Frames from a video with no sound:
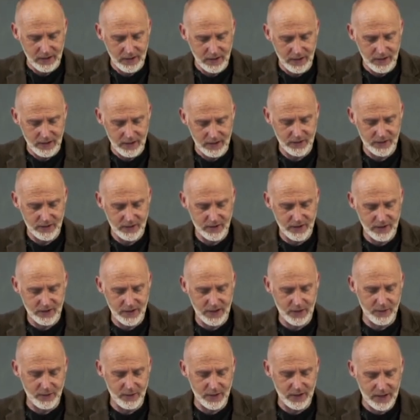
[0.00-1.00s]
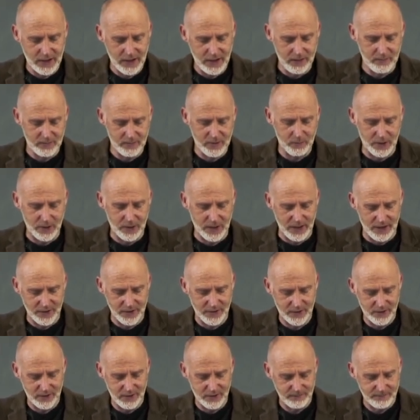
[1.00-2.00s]
And it says, Now it came to
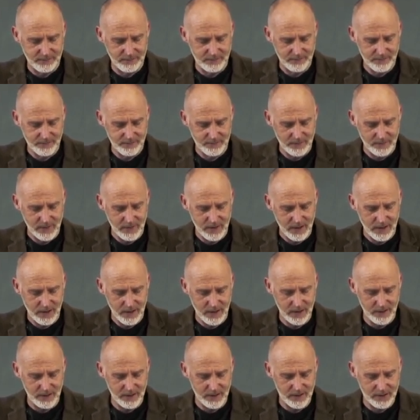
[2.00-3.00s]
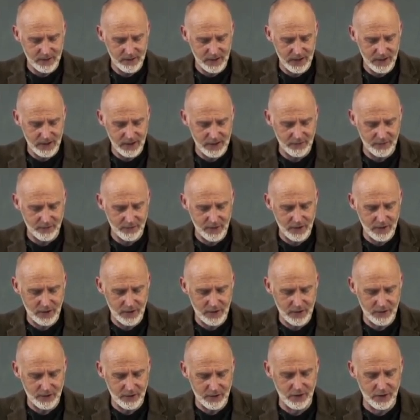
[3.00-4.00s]
pass in the days of
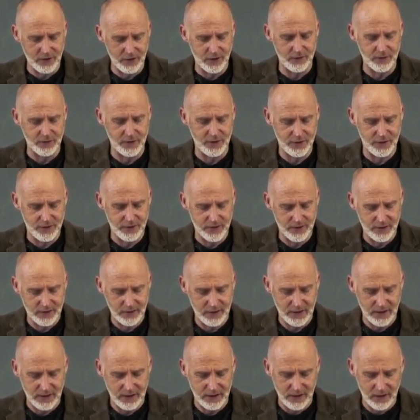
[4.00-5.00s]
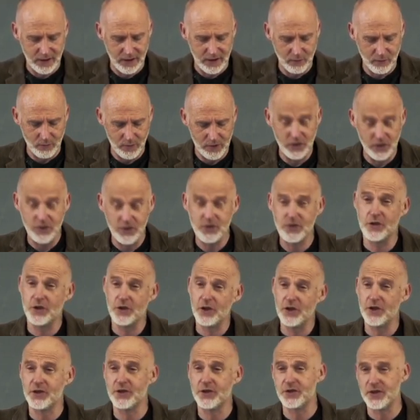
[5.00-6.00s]
Ahasuerus, which is
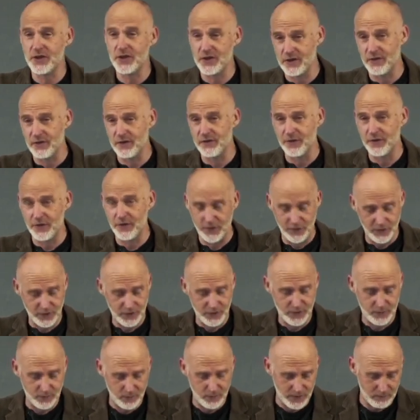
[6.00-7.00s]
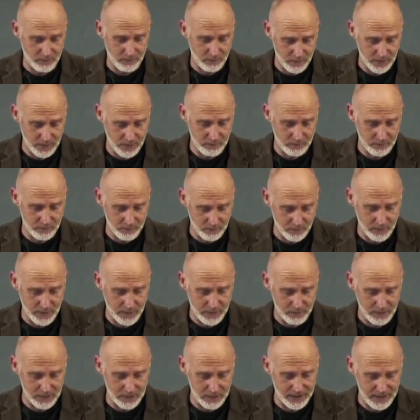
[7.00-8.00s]
Xerxes the first. We, we, we
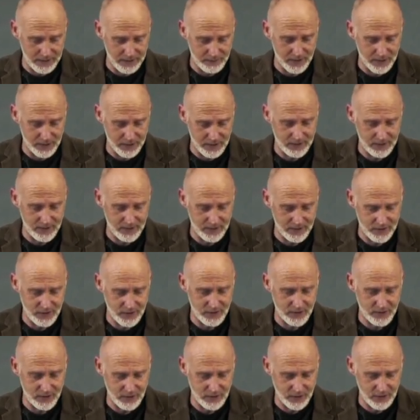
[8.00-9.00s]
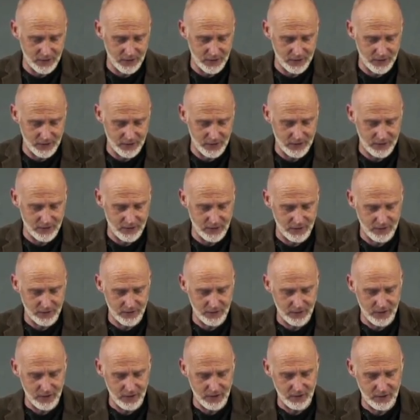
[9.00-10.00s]
believe that it, this is Xerxes, that
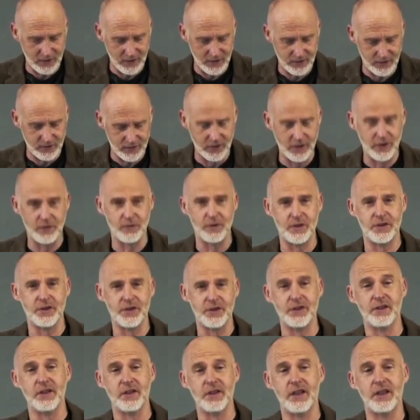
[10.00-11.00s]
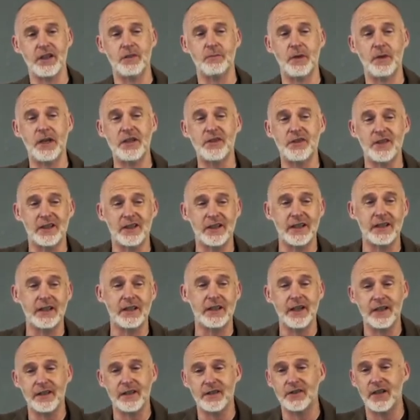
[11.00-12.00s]
uh, Ahasuerus is, is basically
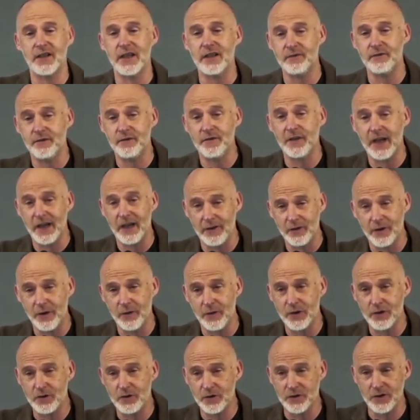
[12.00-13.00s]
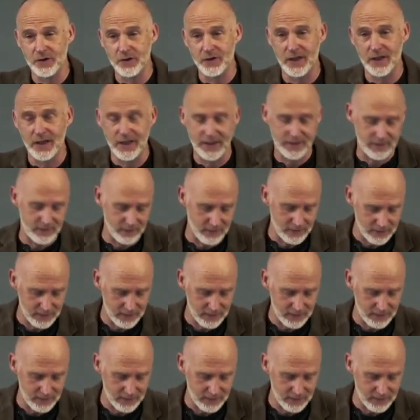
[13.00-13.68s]
like saying Pharaoh, it's just a title.